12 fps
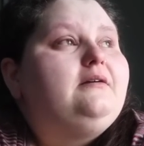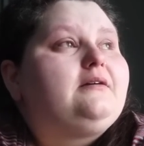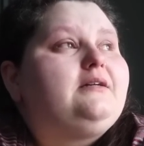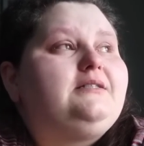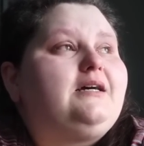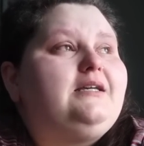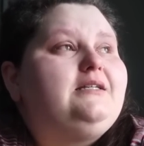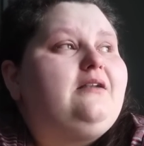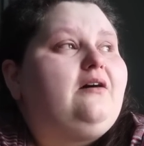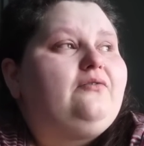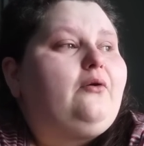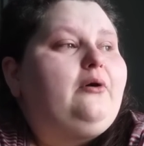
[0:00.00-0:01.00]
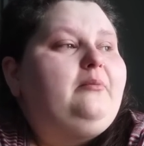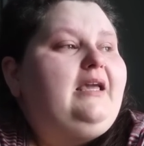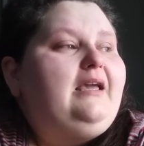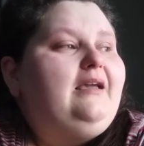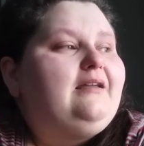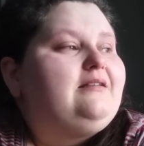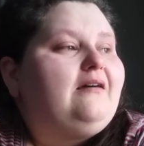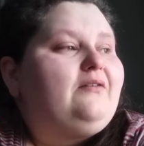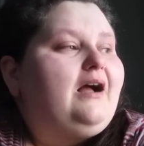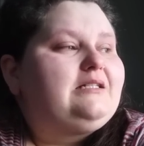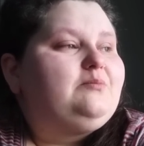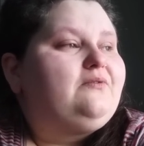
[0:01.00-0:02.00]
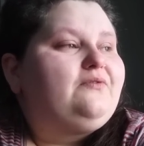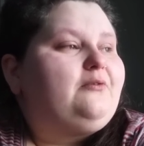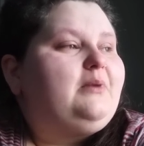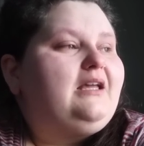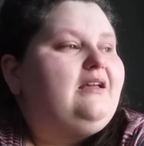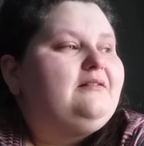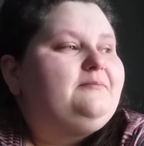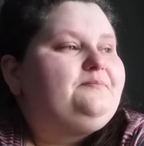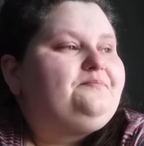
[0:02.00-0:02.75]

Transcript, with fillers: Kentucky's not for me. It never has been for me.